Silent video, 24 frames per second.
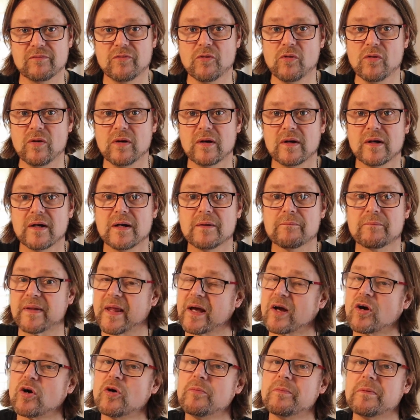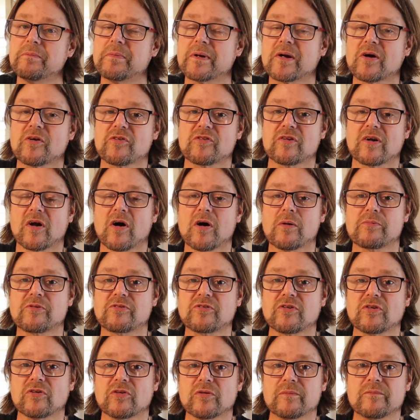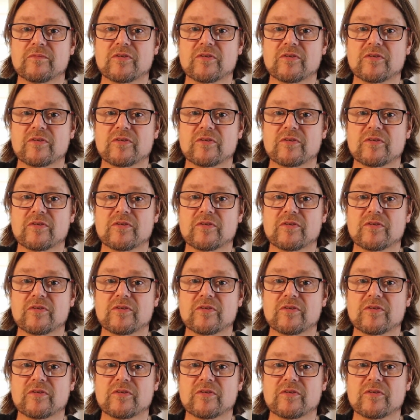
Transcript: for, but that could be because of the hops too.